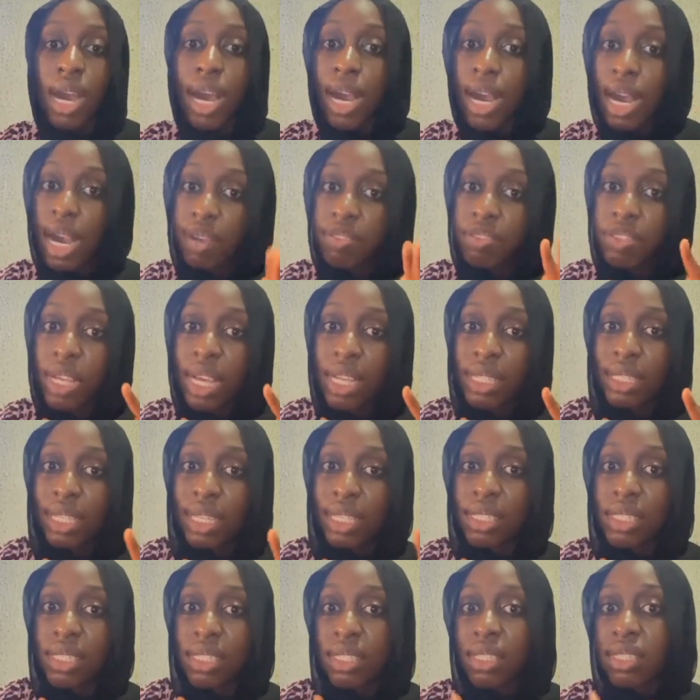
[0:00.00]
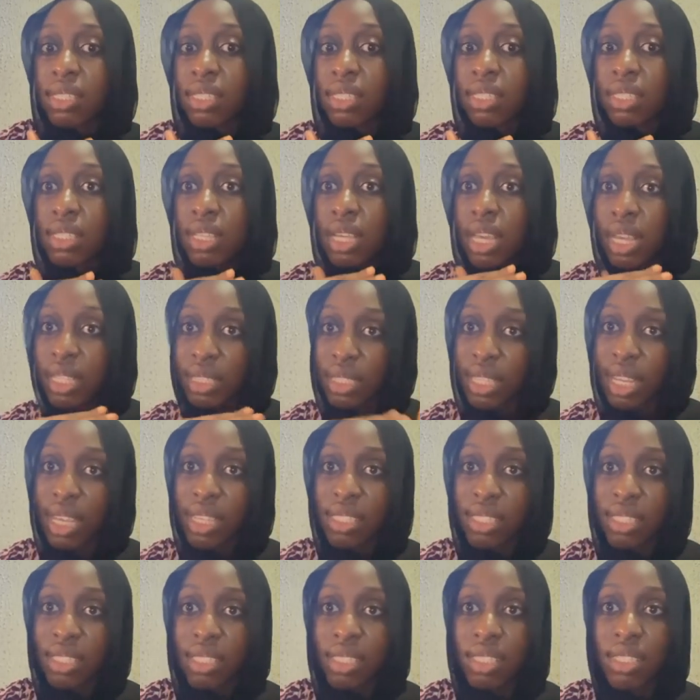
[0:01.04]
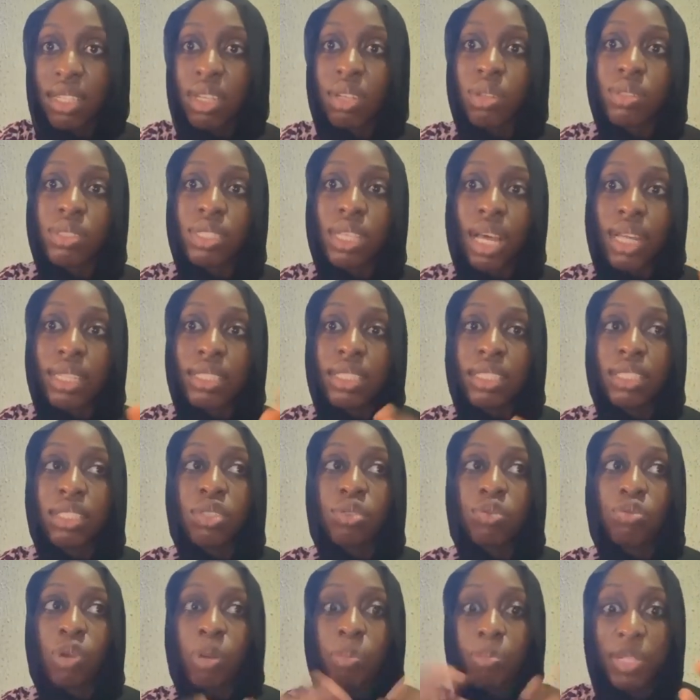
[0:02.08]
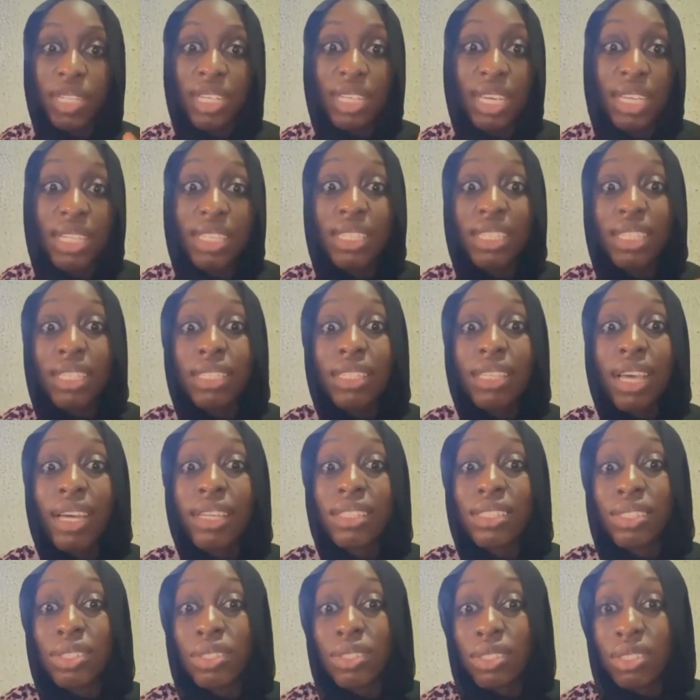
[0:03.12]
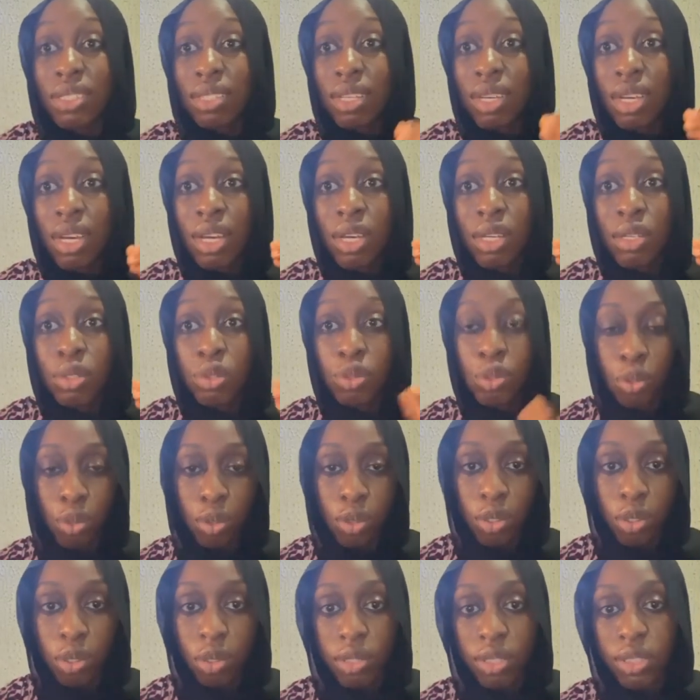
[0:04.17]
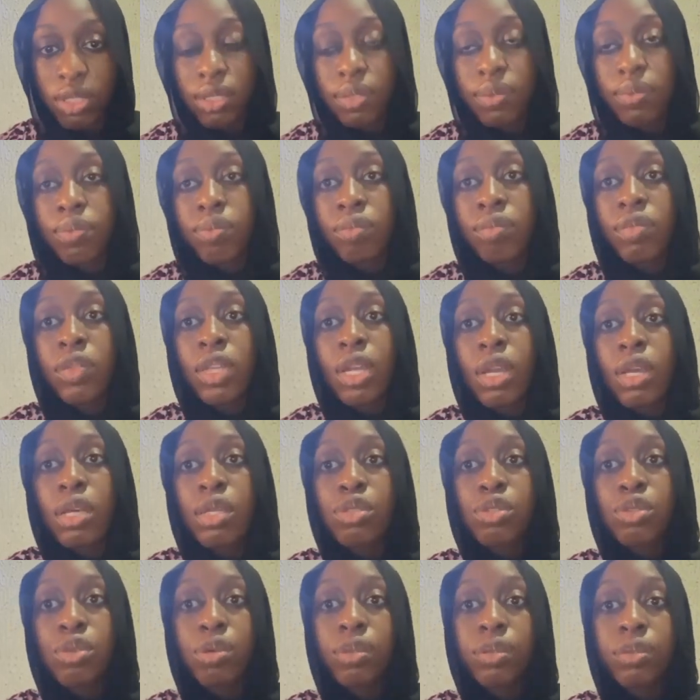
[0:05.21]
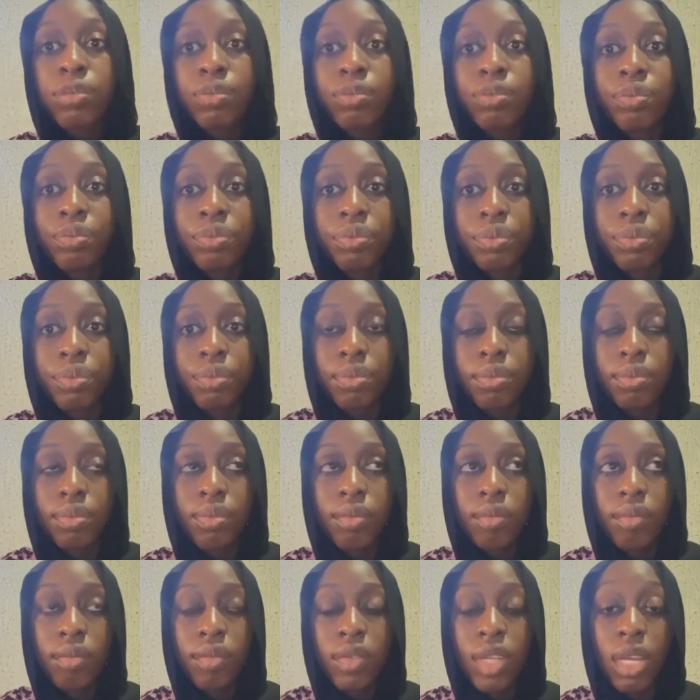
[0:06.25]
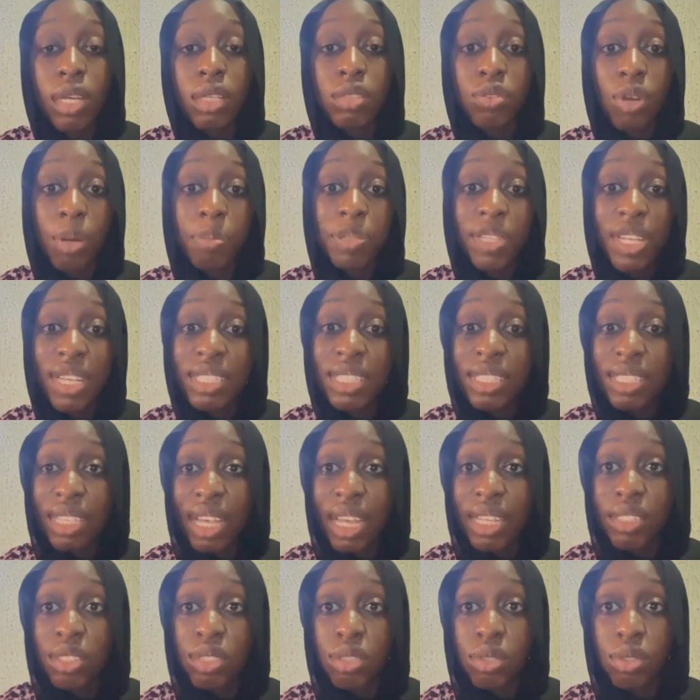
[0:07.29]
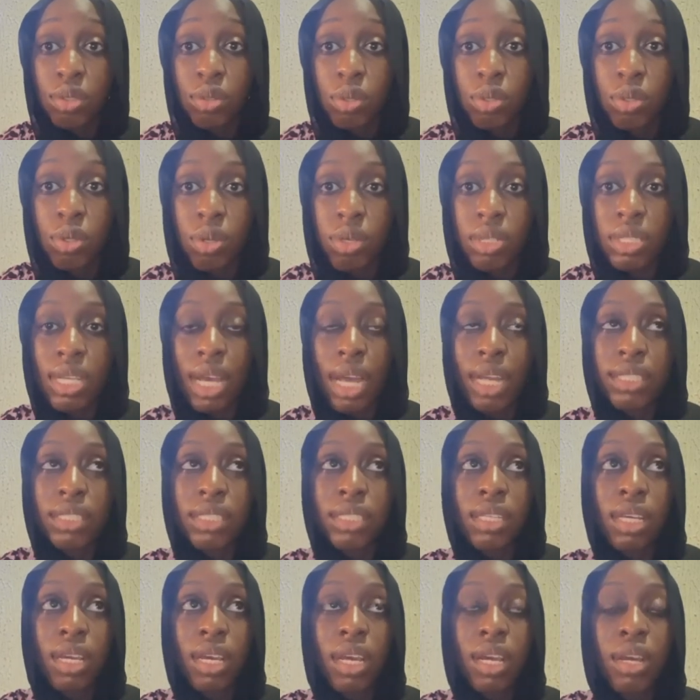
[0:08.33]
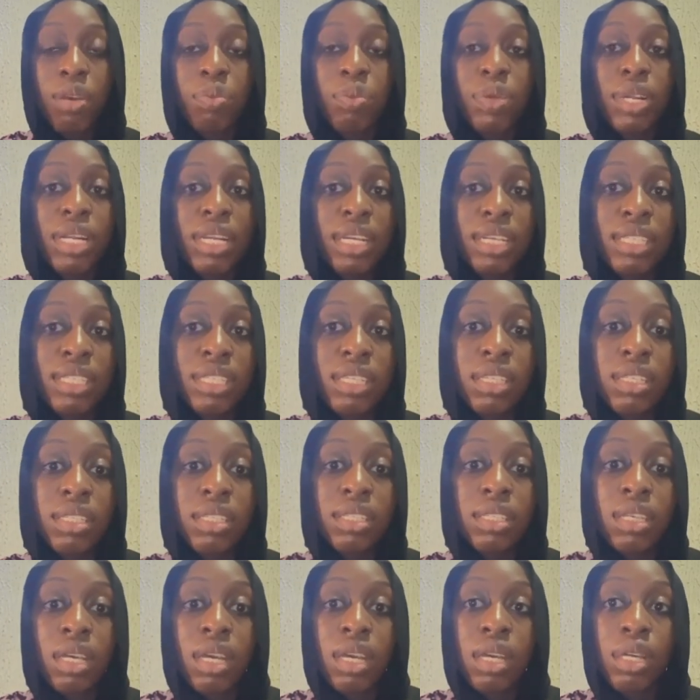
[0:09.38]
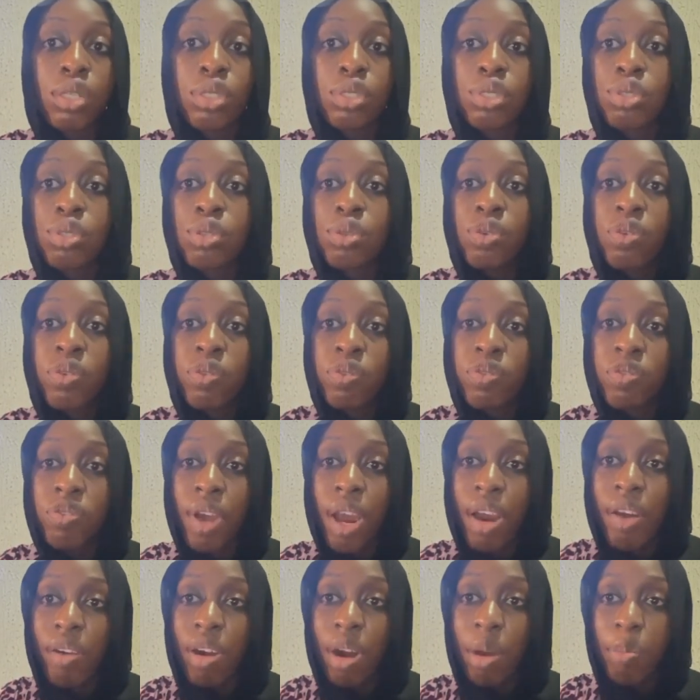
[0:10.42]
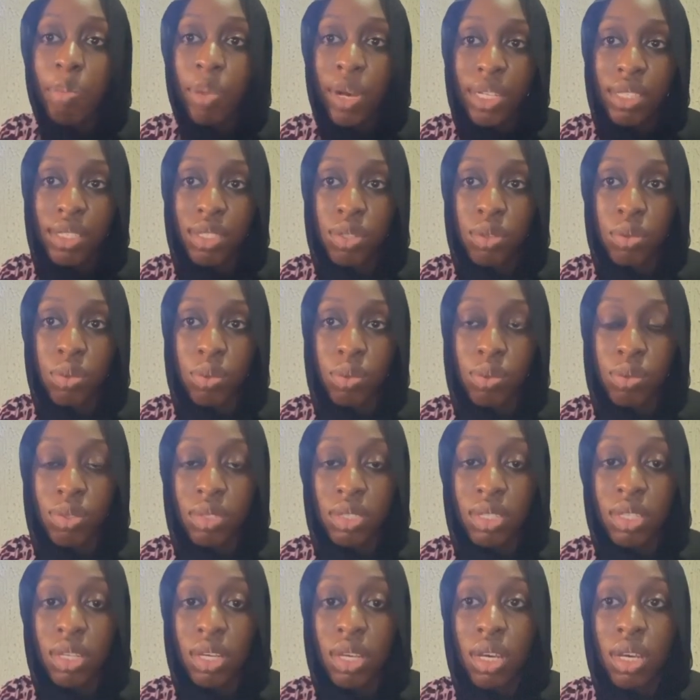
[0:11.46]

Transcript: after attaching, it enters the cells and it replicates inside the nucleus. So it replicates inside the nucleus and releases new viral particles